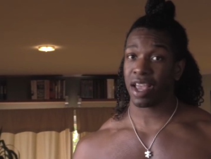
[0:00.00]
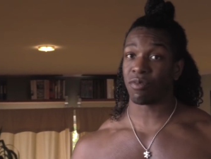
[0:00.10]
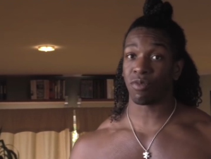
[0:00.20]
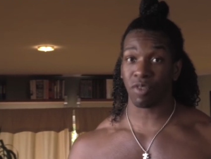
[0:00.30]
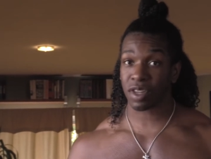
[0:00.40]
It
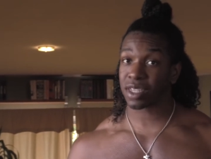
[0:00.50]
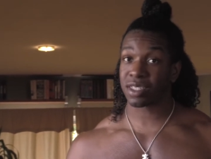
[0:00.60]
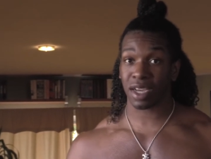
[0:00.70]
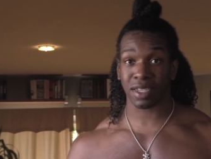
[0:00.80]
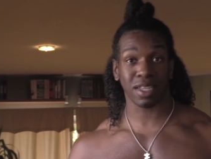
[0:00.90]
really
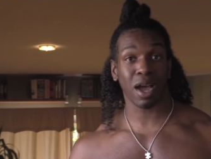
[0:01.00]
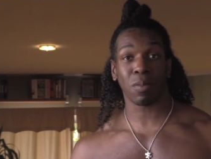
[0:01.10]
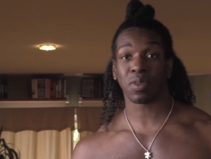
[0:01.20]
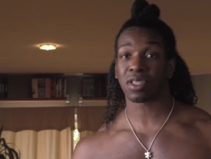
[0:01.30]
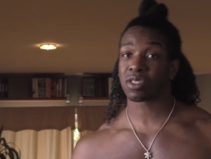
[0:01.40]
does
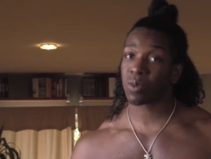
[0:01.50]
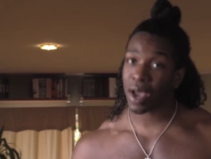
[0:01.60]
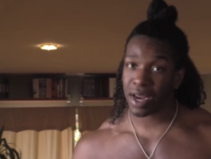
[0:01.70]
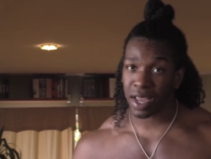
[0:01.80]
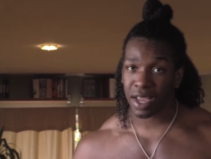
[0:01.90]
help with the
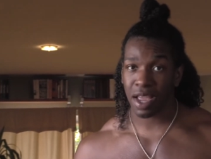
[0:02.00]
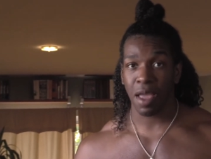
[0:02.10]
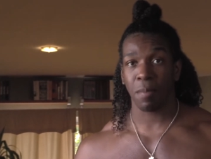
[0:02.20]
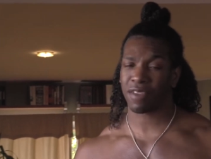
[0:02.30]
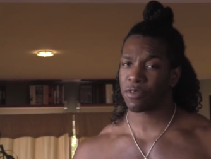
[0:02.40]
sweating.
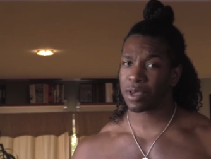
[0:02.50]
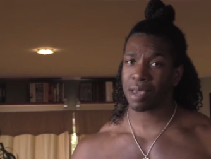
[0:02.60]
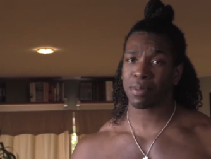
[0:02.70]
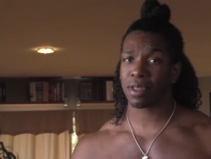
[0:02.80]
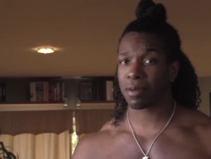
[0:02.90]
If you
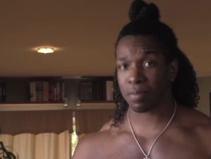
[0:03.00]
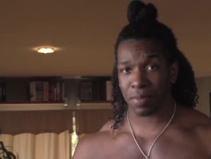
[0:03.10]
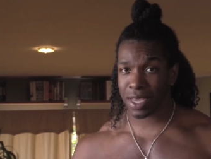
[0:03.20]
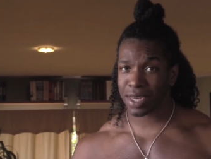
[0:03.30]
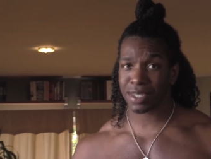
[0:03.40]
keep the
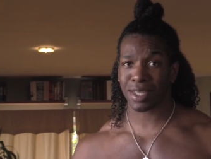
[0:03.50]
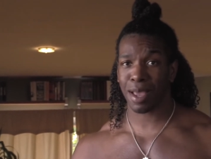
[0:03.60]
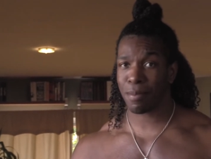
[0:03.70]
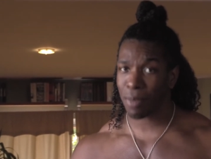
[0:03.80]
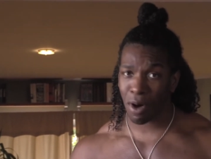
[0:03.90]
penis
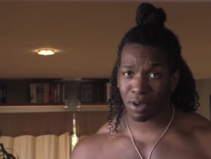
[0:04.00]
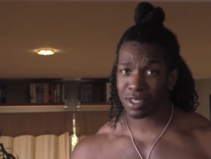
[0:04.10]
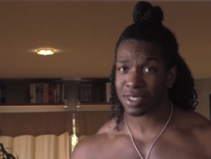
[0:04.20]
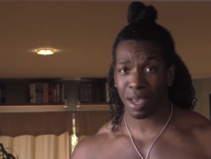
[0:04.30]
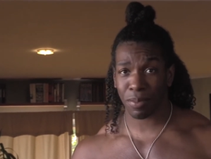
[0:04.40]
and
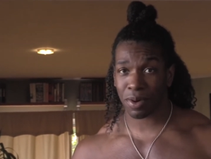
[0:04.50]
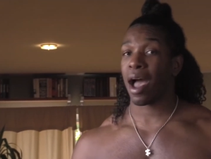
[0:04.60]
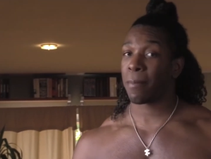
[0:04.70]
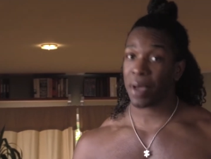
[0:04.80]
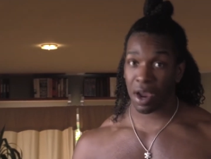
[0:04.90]
balls
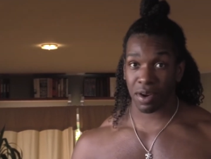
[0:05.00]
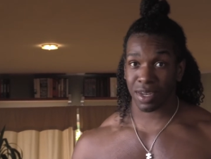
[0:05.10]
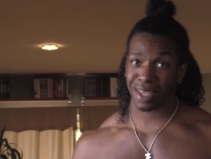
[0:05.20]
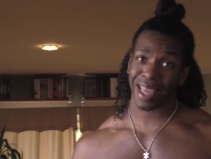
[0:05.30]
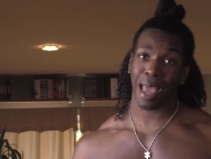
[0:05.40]
separate,
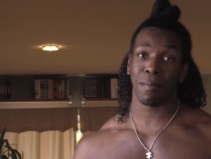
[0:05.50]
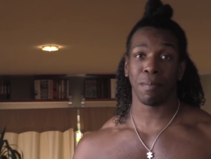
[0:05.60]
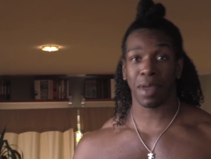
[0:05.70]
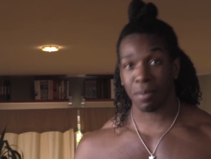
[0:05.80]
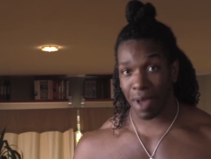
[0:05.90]
apparently that
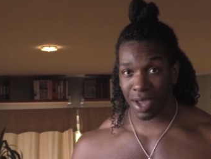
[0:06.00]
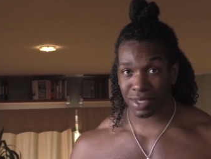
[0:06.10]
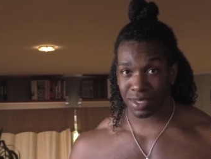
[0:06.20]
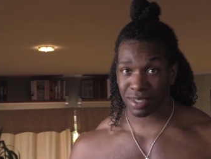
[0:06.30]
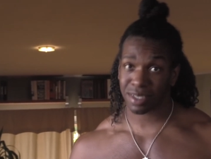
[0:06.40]

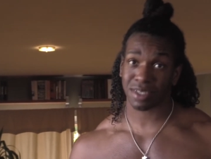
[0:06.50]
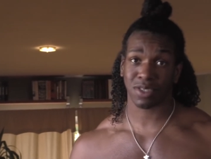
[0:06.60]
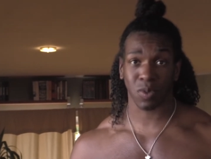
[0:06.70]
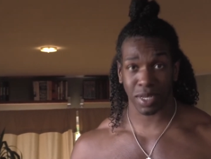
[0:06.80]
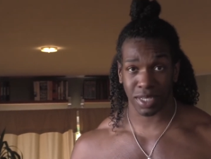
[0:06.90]
minimizes the
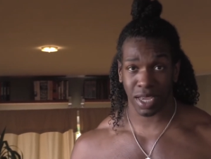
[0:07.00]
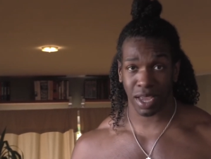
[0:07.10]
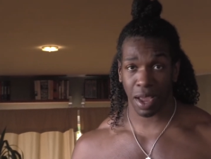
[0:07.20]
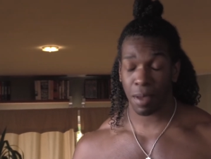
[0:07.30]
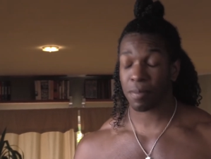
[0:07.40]

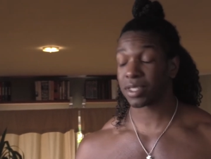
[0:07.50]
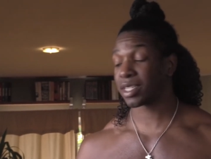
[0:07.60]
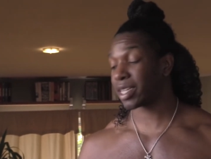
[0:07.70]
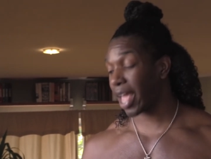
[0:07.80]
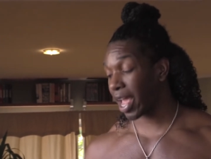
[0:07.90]
sweating. But
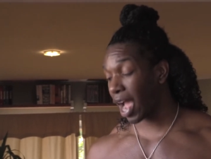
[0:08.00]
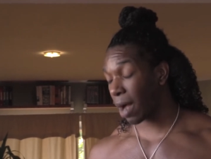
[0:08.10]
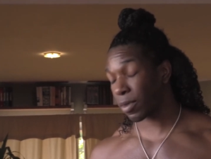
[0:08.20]
today